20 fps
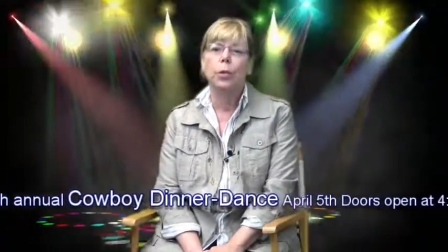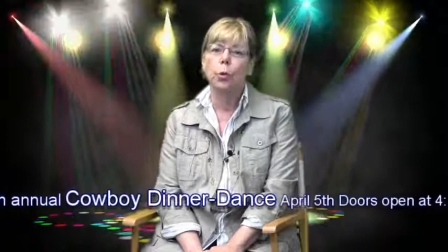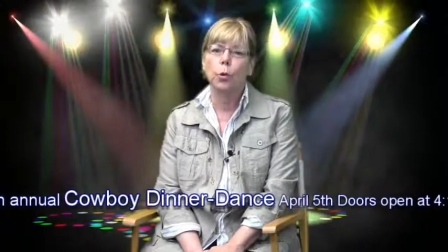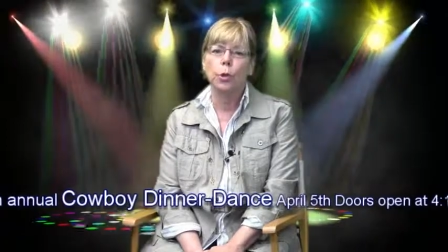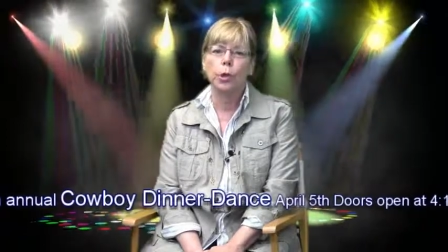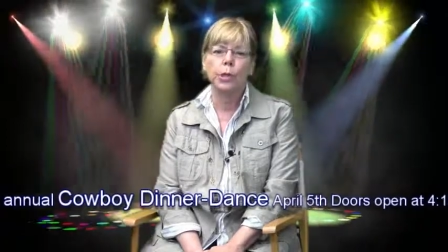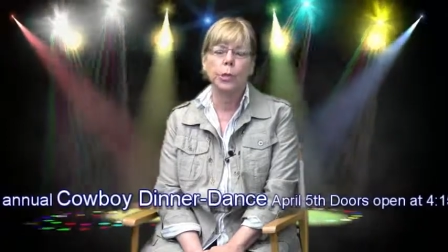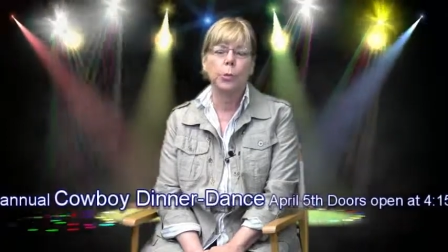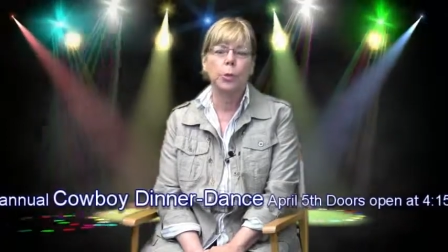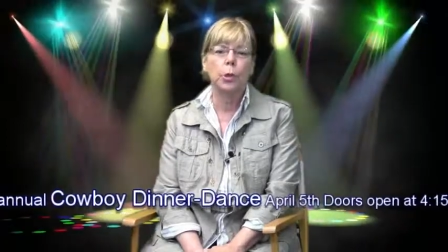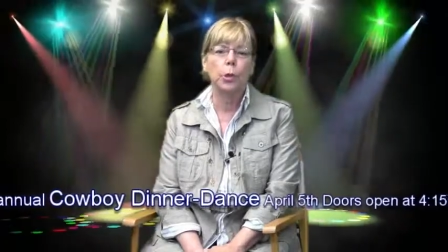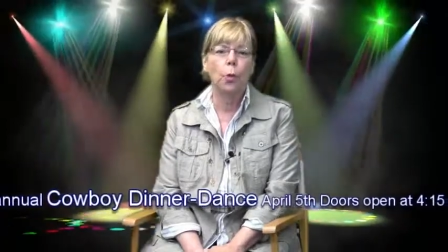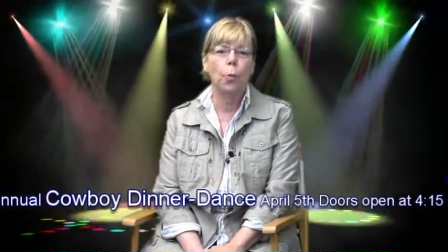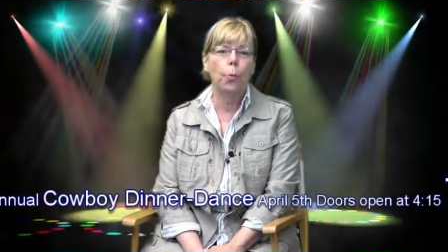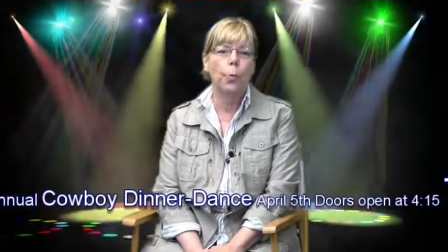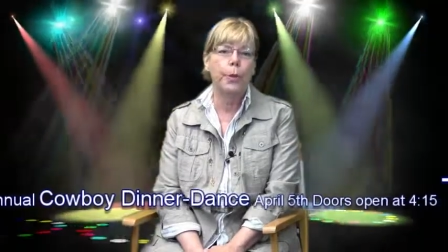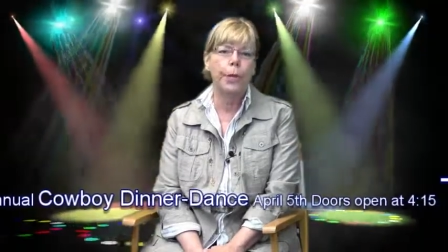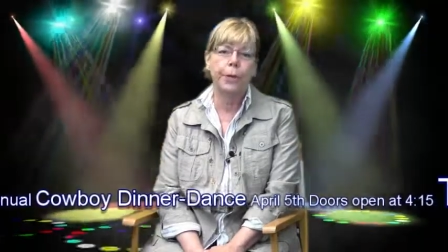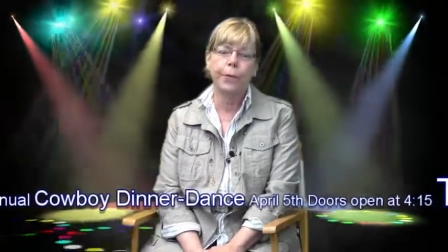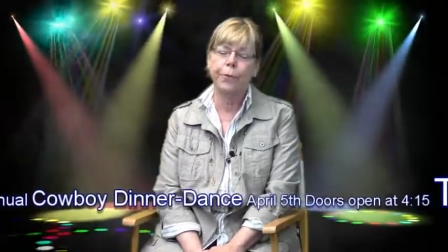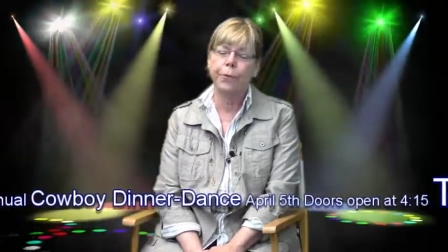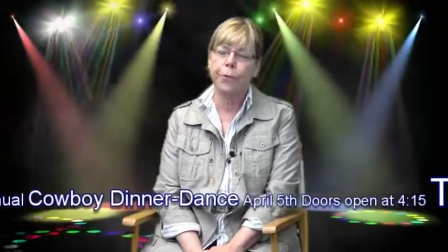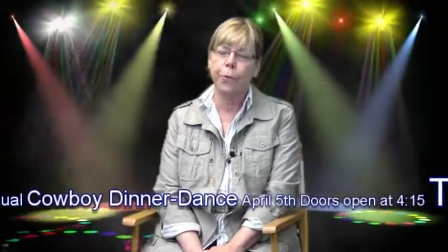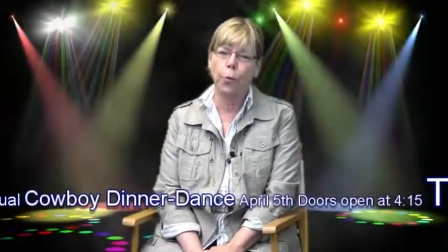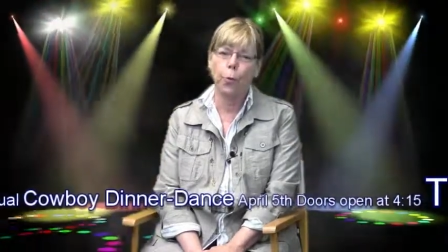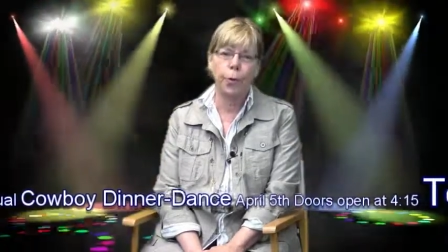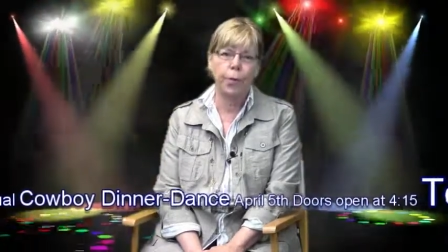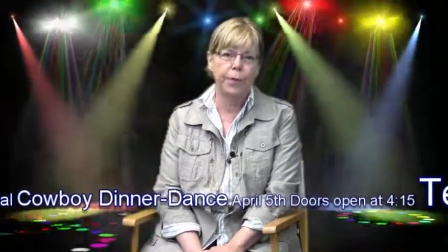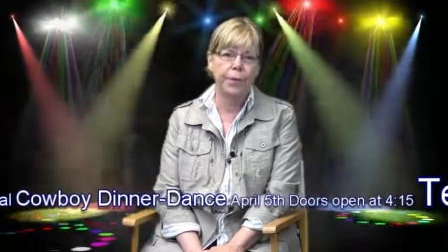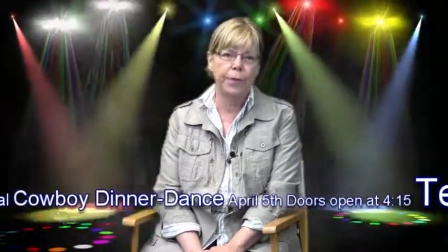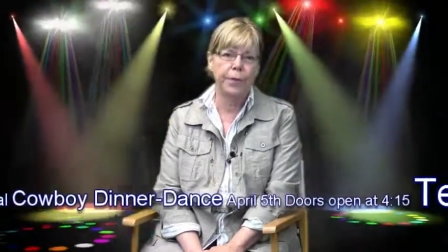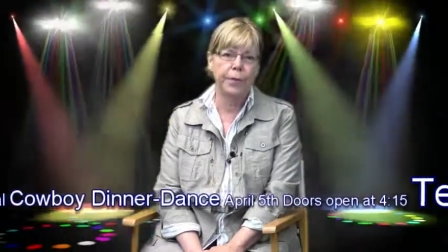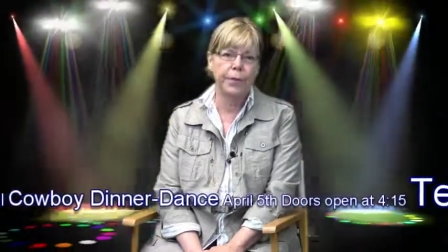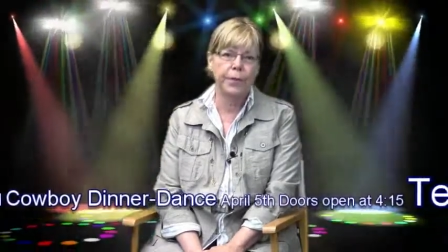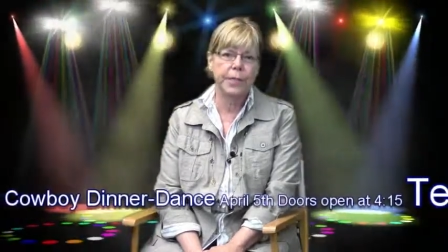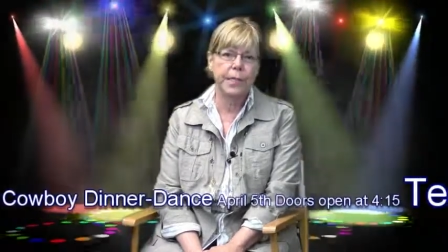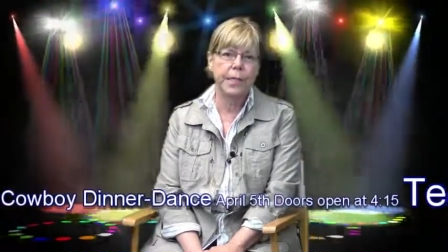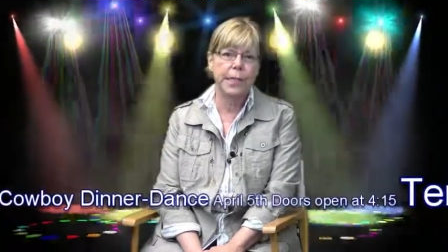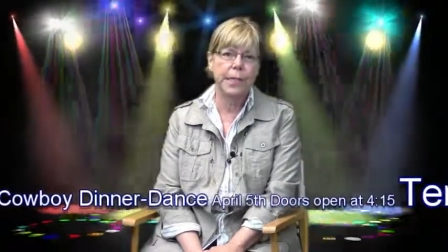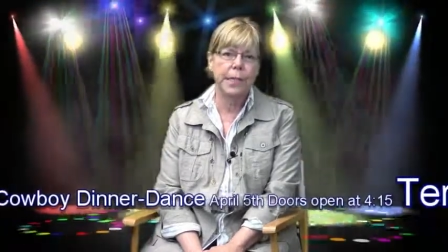Doors will open at
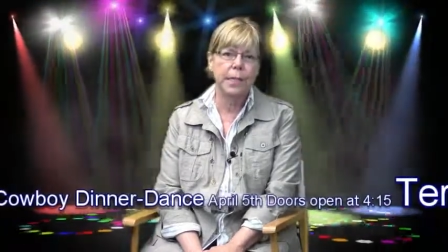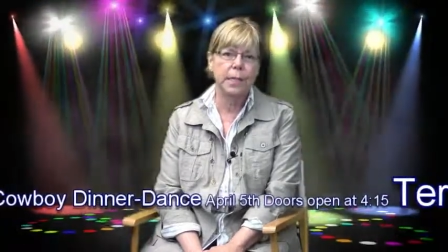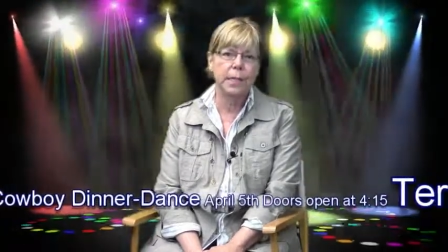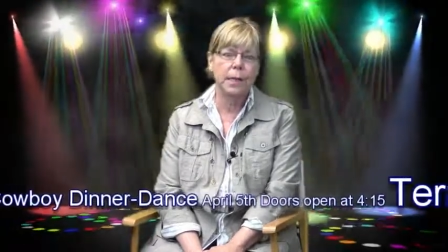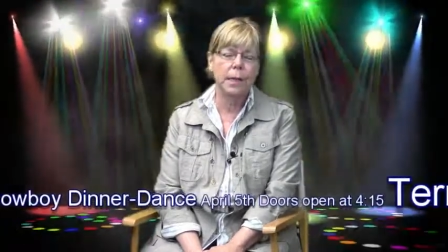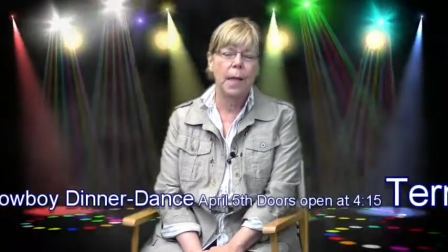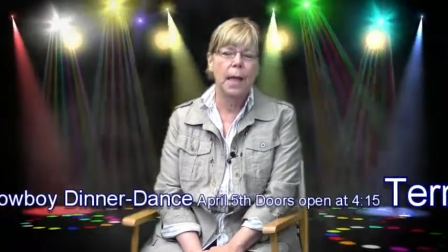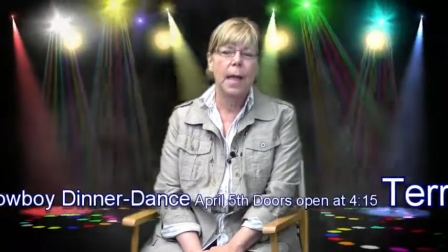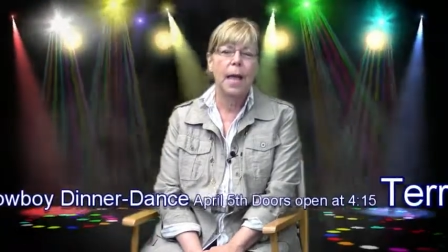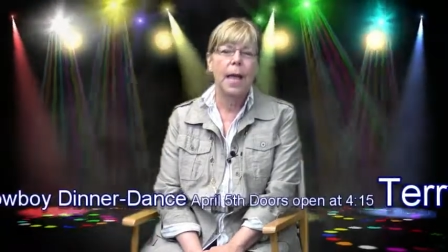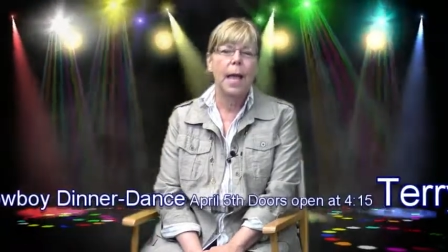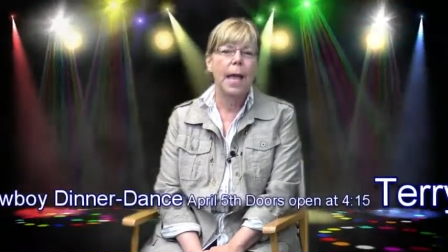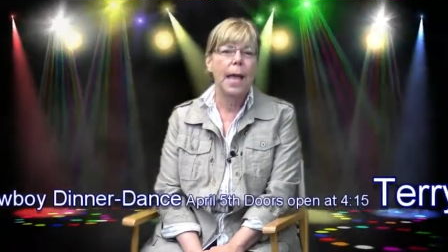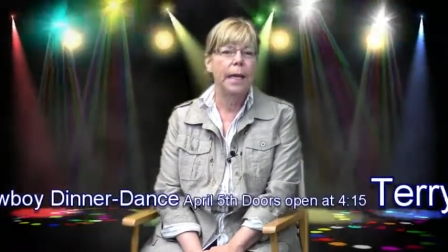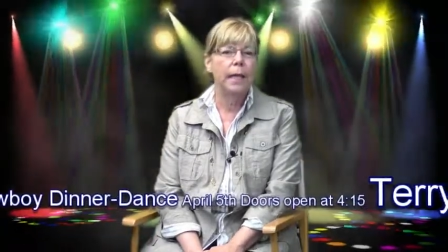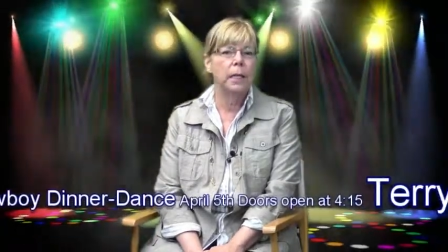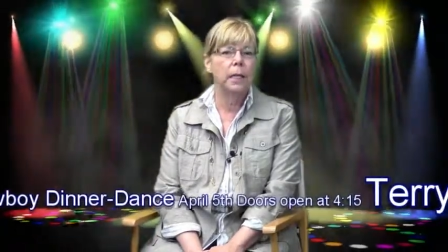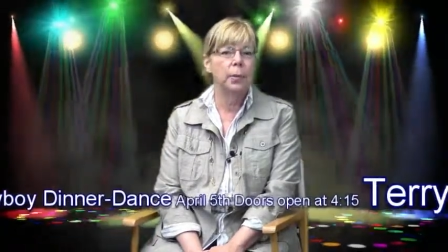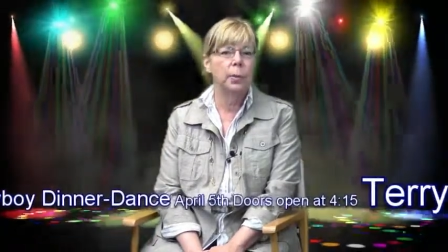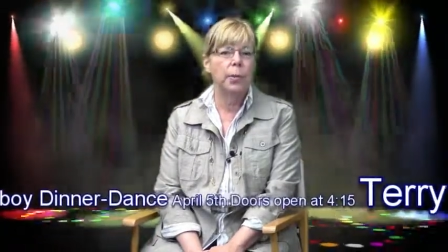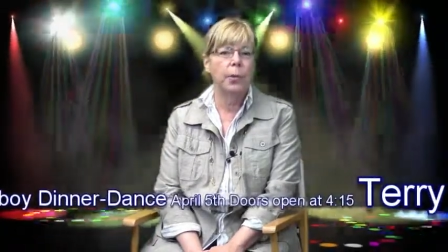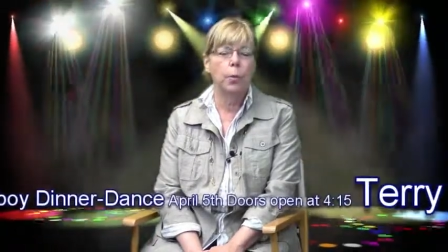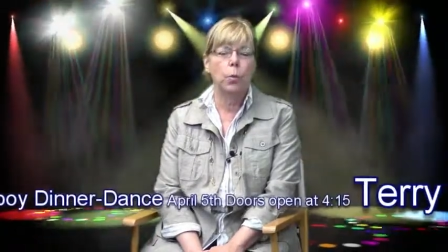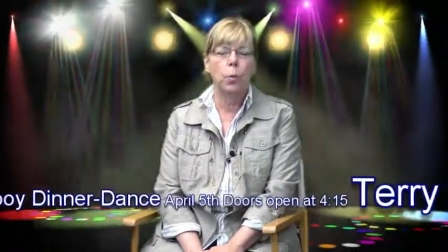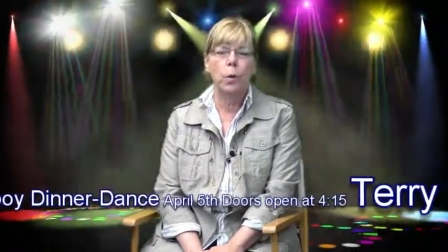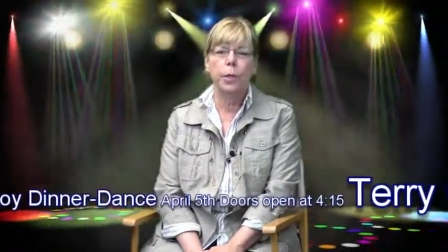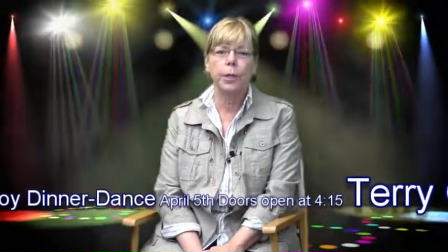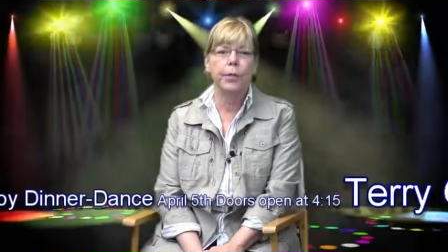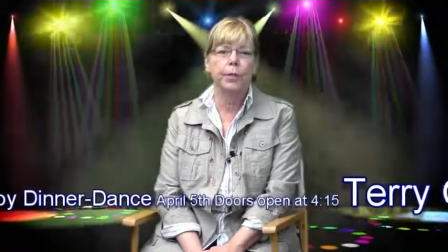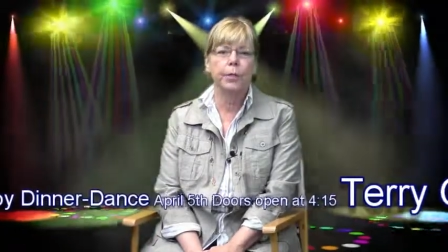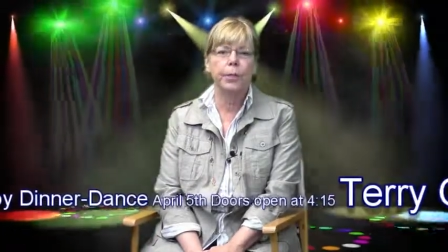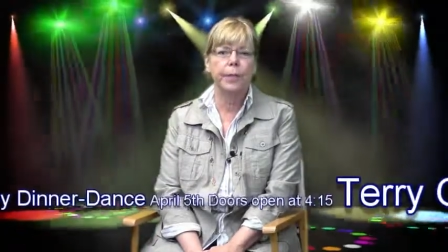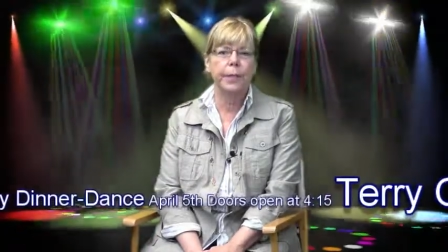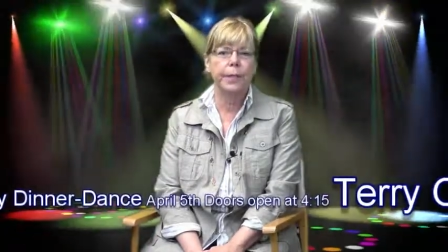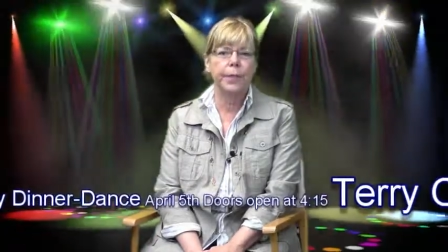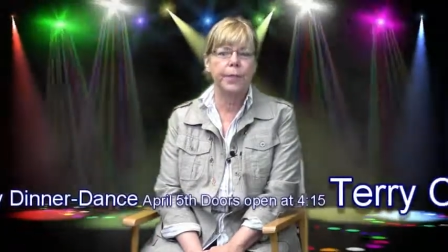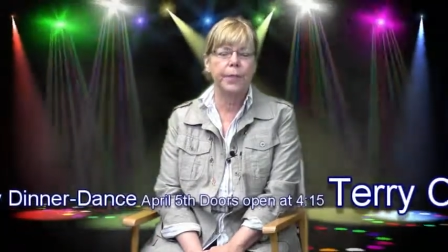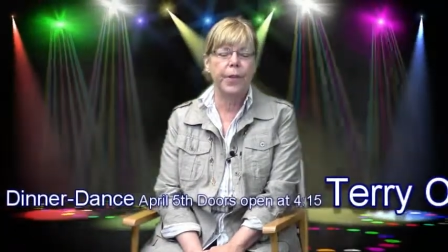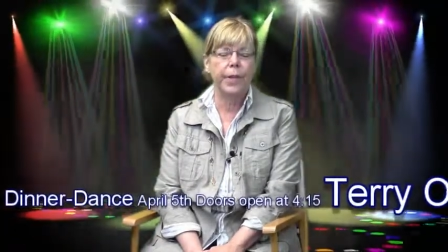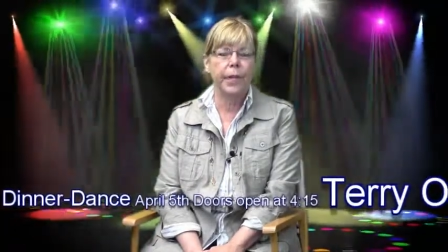4.15 and it'll be a wonderful
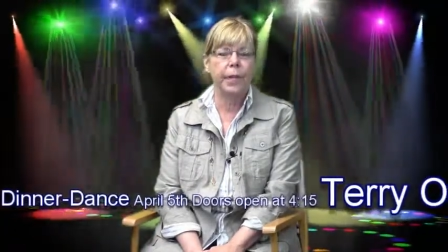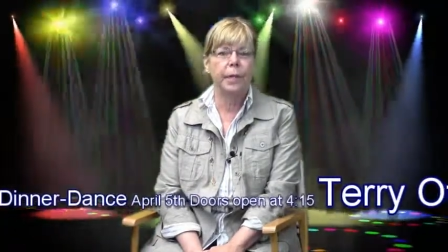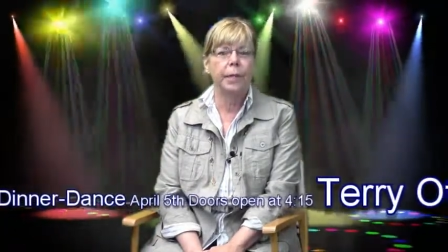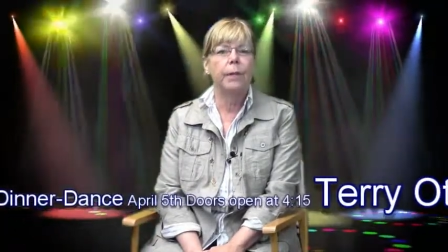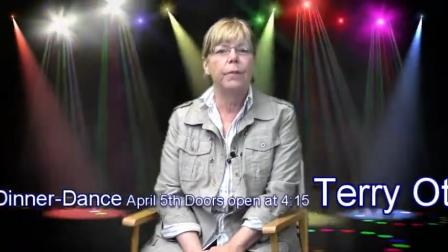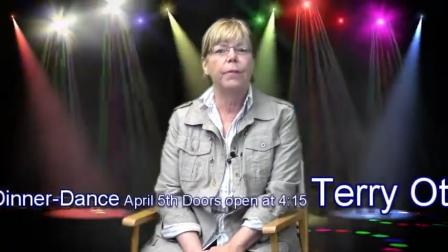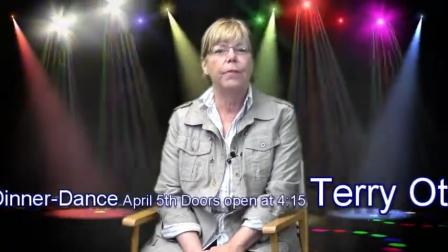evening.